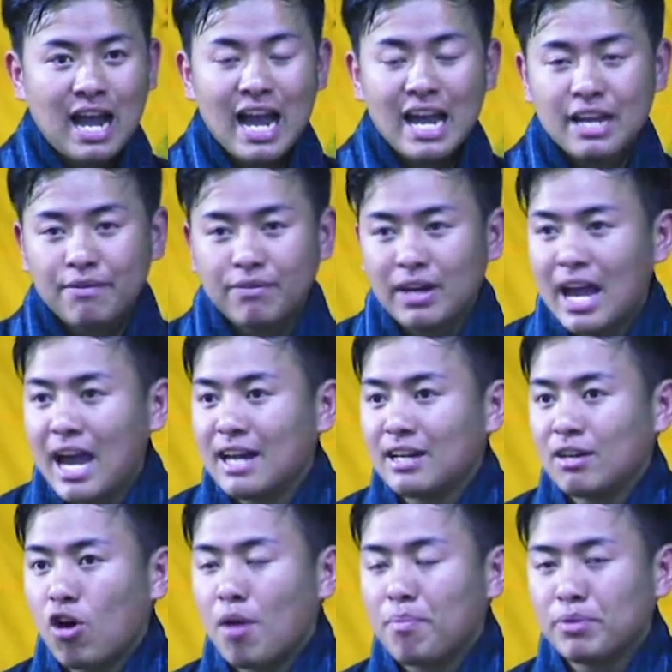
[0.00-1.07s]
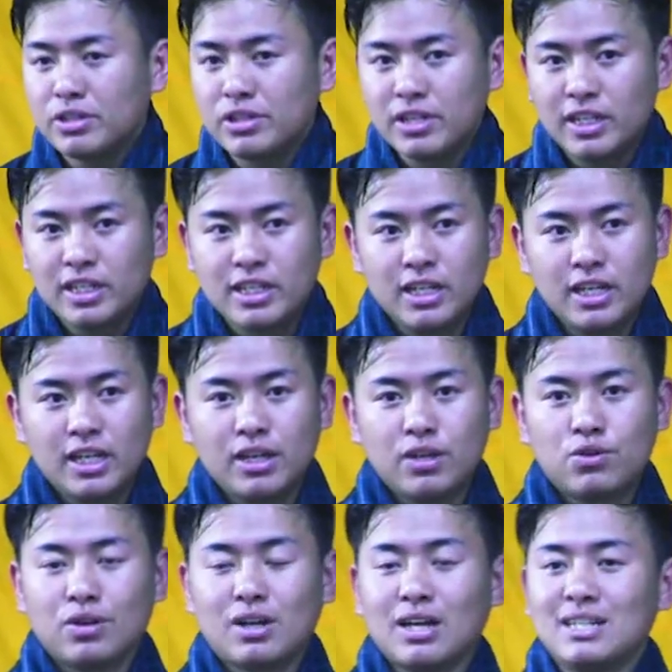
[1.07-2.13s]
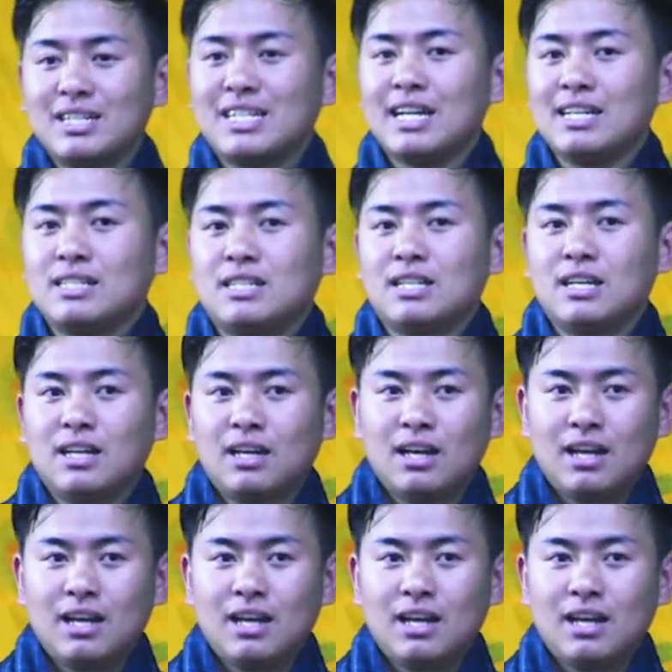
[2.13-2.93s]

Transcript: I even had an opportunity to contest